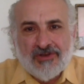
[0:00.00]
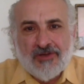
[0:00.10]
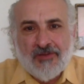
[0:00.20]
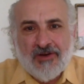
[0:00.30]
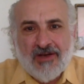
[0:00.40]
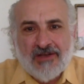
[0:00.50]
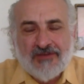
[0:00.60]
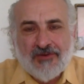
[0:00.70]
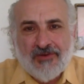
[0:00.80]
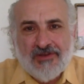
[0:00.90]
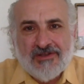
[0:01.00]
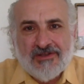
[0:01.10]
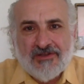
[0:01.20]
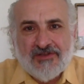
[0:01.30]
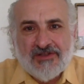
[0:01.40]
interpreted as for
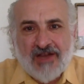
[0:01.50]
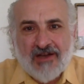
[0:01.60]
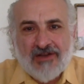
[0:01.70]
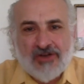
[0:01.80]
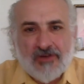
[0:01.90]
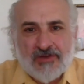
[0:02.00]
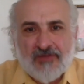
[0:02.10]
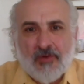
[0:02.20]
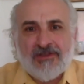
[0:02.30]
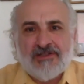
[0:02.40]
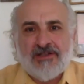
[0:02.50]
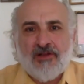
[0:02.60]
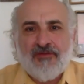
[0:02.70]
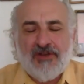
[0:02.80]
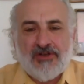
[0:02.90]
reasons of state in terms of one's
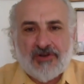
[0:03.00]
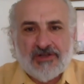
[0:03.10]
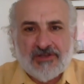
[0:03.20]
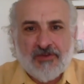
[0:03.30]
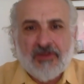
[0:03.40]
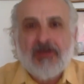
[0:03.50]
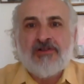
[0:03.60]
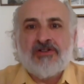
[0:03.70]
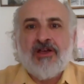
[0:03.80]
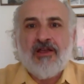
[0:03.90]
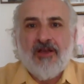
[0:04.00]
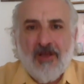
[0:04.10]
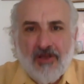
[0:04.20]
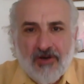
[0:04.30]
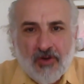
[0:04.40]
self-interest, but they're saying,
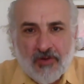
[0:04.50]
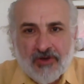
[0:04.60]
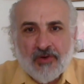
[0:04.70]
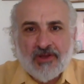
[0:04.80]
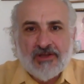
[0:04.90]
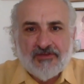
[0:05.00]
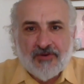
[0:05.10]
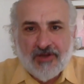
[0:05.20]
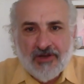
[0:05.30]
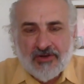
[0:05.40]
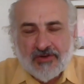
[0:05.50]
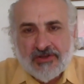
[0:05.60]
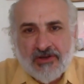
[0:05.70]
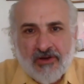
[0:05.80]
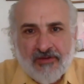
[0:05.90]
no, we're doing this for the
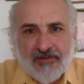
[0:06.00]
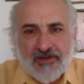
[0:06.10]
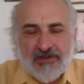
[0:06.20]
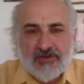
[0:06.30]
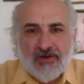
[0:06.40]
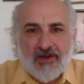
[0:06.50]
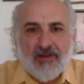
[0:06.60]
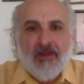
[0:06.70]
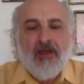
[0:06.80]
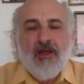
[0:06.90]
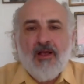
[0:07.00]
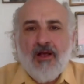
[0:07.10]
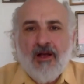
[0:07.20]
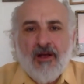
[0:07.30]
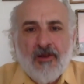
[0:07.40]
interest of Israel.
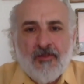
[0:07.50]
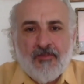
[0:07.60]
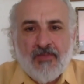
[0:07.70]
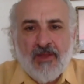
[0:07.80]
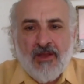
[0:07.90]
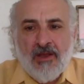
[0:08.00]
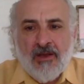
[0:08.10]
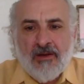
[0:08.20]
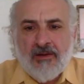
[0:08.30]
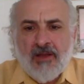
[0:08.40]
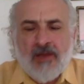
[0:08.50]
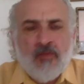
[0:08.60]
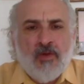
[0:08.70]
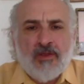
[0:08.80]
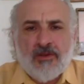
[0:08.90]
And they
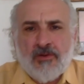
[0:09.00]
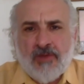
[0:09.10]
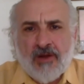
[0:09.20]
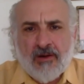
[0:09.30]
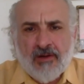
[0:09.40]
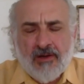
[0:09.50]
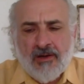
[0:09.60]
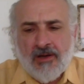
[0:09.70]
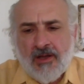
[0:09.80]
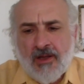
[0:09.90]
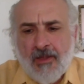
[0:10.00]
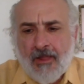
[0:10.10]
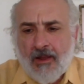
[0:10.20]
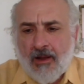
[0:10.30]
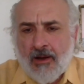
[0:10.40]
went through their litany
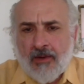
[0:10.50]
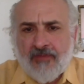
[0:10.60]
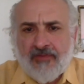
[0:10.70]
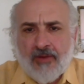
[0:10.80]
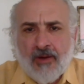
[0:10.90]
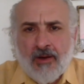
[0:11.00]
of